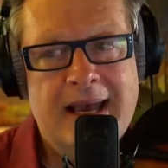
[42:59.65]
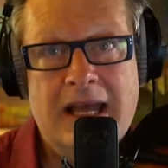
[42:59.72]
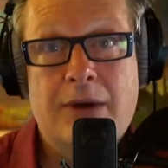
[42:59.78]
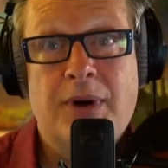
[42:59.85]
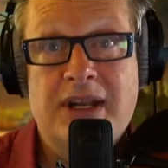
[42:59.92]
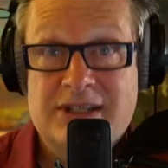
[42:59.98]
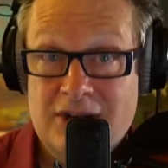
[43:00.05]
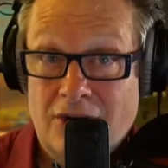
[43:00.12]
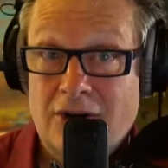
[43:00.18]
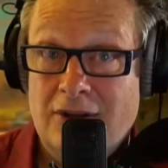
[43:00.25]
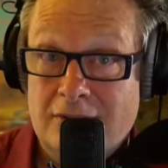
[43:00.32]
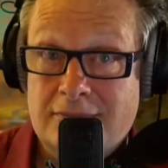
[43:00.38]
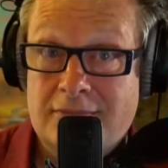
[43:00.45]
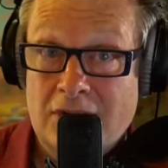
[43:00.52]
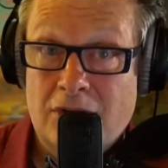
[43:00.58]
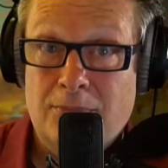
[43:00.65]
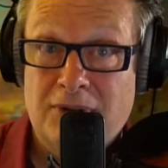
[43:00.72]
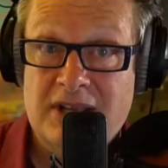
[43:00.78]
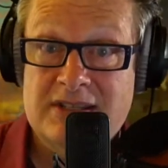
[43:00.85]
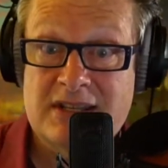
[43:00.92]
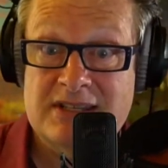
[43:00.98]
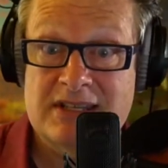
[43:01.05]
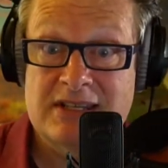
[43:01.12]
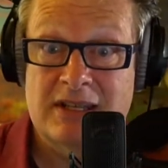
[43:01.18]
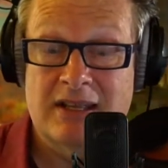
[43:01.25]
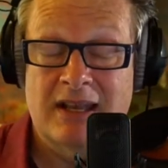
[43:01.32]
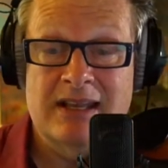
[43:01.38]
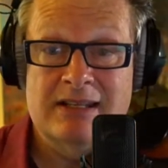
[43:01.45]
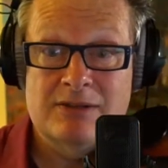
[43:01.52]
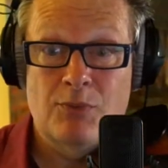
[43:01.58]
Anyway, Daryl plays this
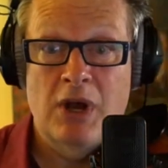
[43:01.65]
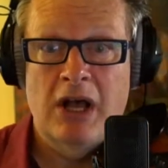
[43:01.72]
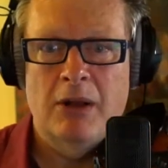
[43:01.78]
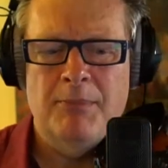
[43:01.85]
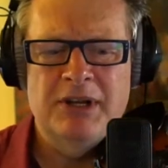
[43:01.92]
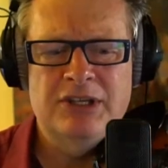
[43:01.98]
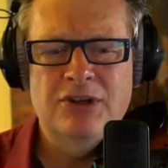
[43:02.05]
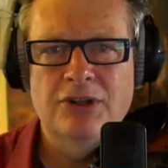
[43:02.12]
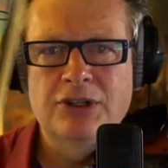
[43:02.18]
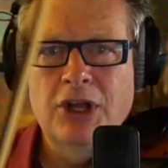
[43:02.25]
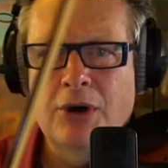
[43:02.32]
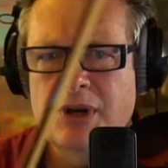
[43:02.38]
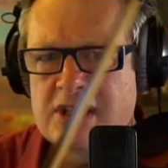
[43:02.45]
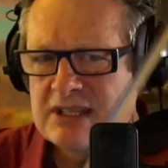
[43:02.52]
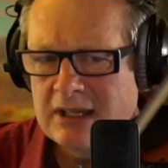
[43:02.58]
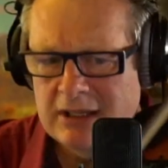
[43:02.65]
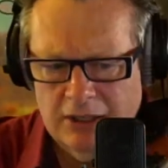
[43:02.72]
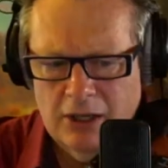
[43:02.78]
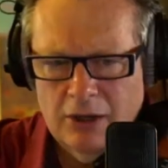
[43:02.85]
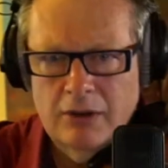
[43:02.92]
as well. But you'll notice that